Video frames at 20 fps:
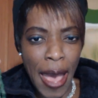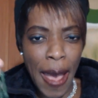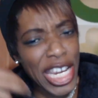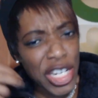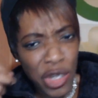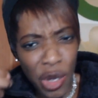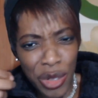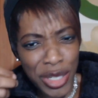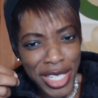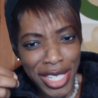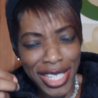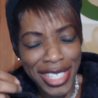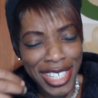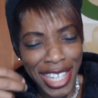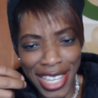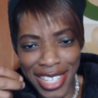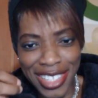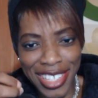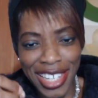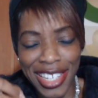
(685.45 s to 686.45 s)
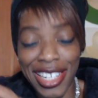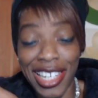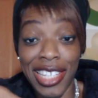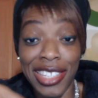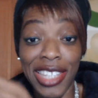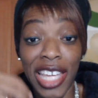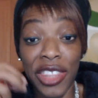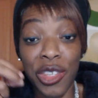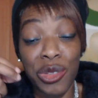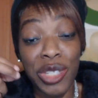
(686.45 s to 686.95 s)
And I noticed
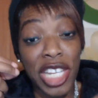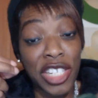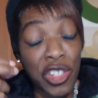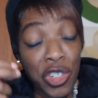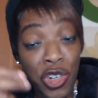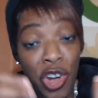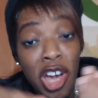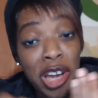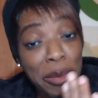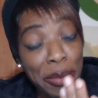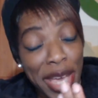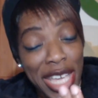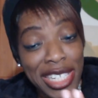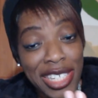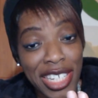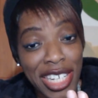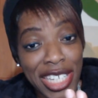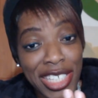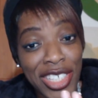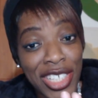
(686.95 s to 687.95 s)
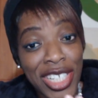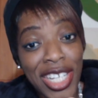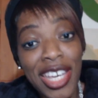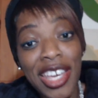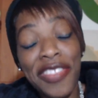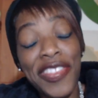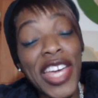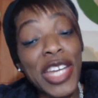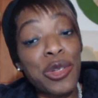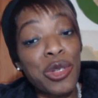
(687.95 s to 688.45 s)
instantly that there was a strong message
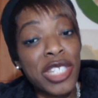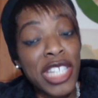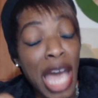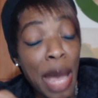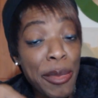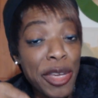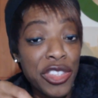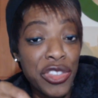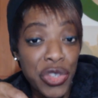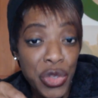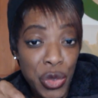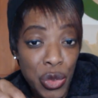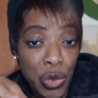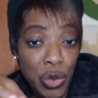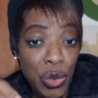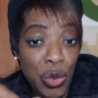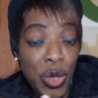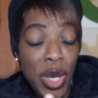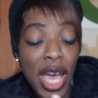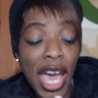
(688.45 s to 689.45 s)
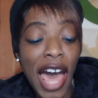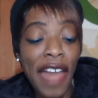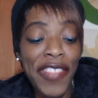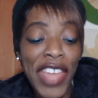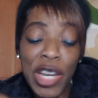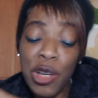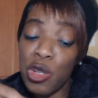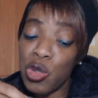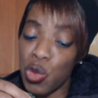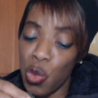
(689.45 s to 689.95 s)
that was coming through,
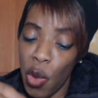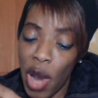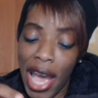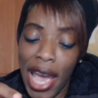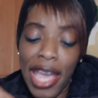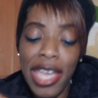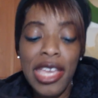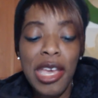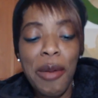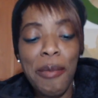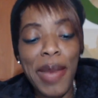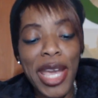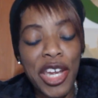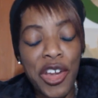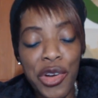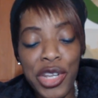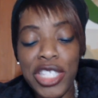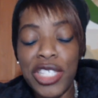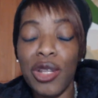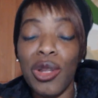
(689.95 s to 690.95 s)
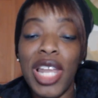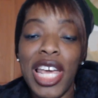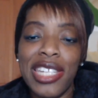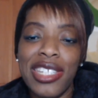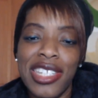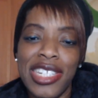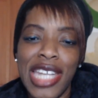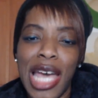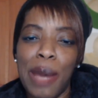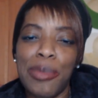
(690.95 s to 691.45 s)
and that was why my crystal
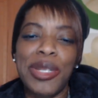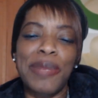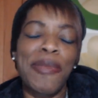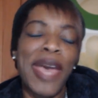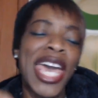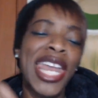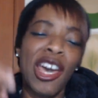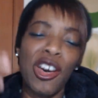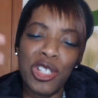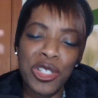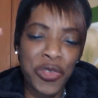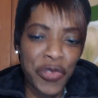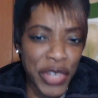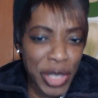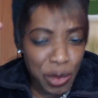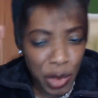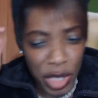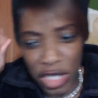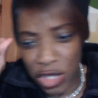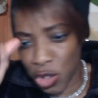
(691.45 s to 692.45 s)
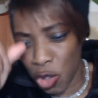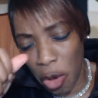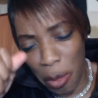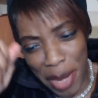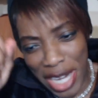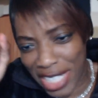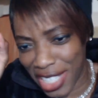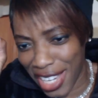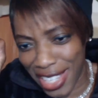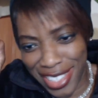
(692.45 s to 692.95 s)
had snapped. Man, I was filled with
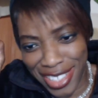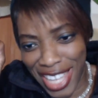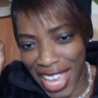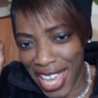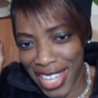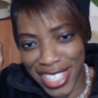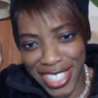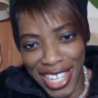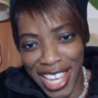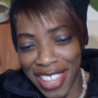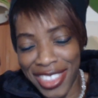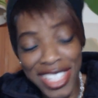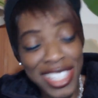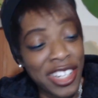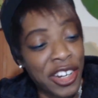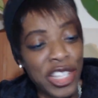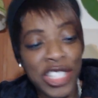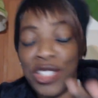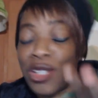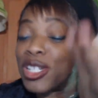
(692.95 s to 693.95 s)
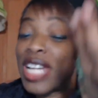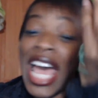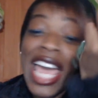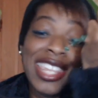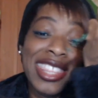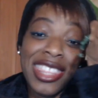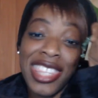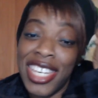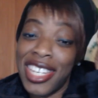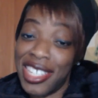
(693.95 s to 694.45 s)
so much anxiety, and this crystal,
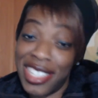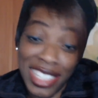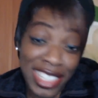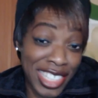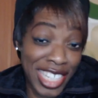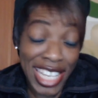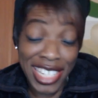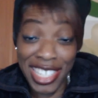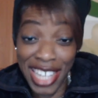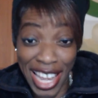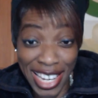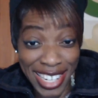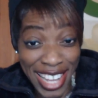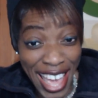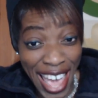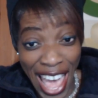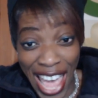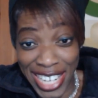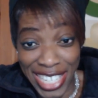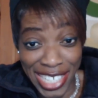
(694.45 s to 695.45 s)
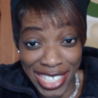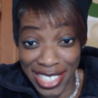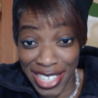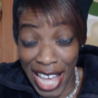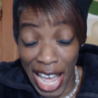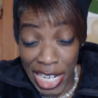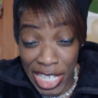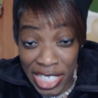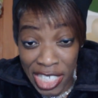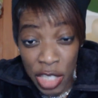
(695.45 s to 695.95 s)
I think it just had had
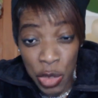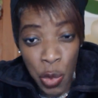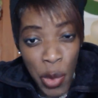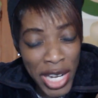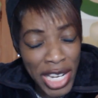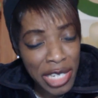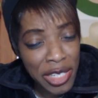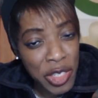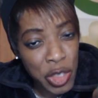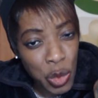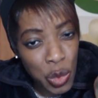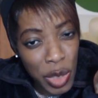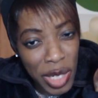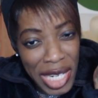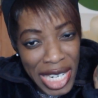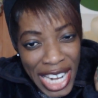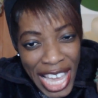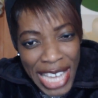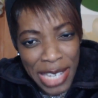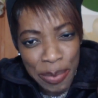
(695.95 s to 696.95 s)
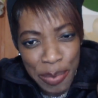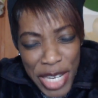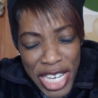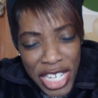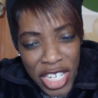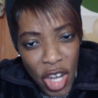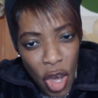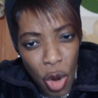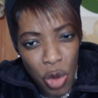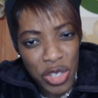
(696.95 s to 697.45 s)
it, and it just wanted to let
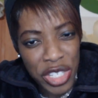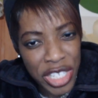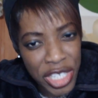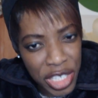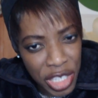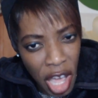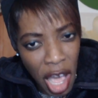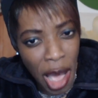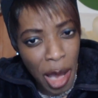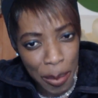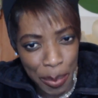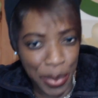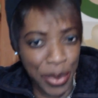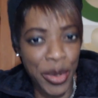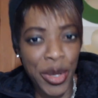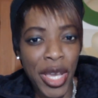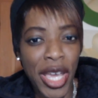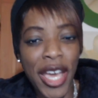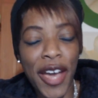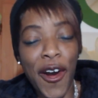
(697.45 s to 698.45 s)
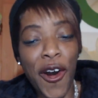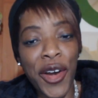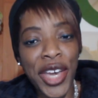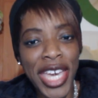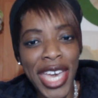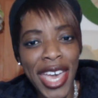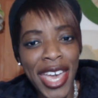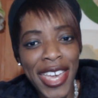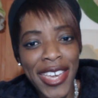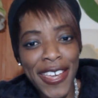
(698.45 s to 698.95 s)
me know stop,
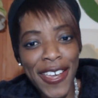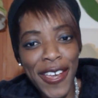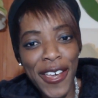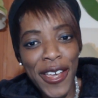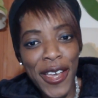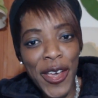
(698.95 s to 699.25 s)
okay?